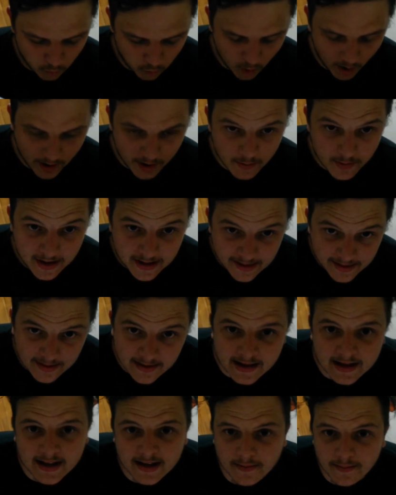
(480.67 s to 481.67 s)
what do we
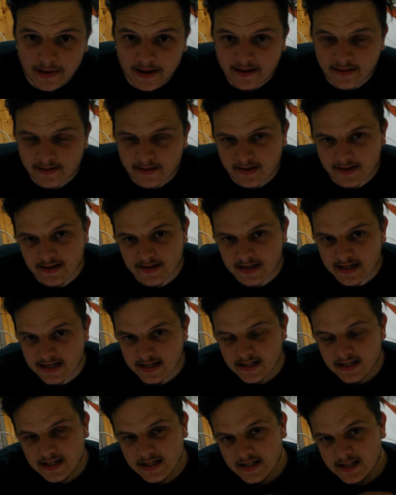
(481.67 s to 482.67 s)
think about this?
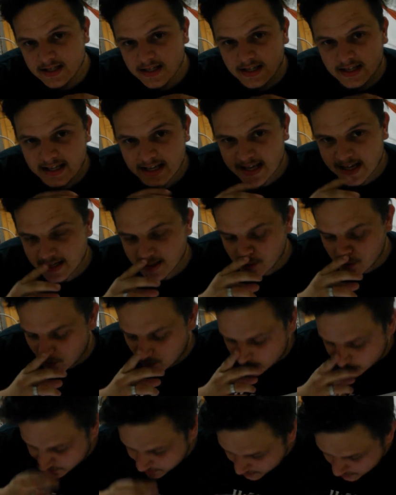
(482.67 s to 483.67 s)
Is this a yes
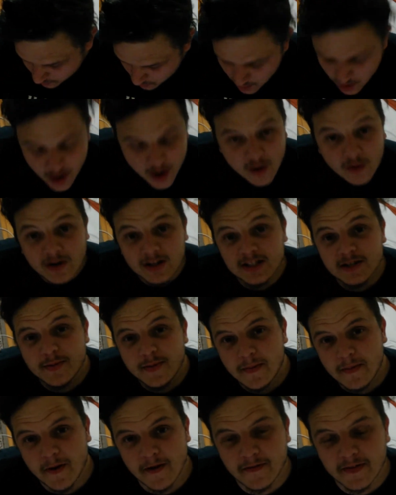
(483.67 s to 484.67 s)
or a no? Well, to
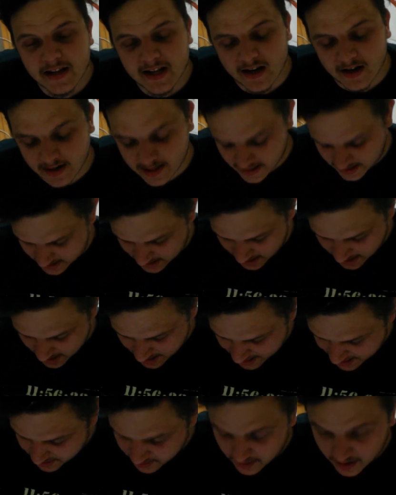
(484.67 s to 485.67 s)
be perfectly
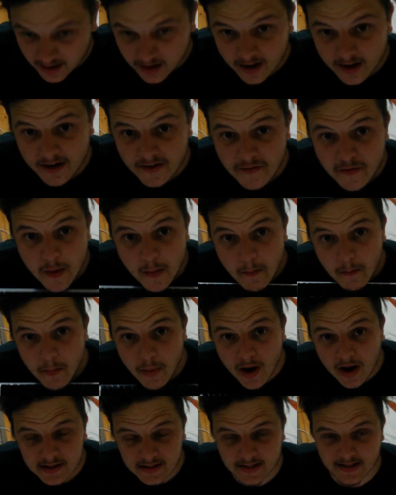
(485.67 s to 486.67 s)
honest, there are a lot of
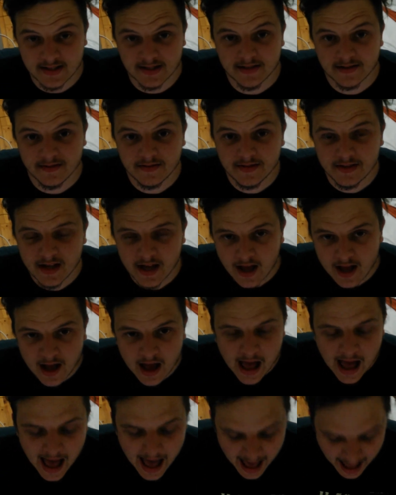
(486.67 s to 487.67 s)
positives,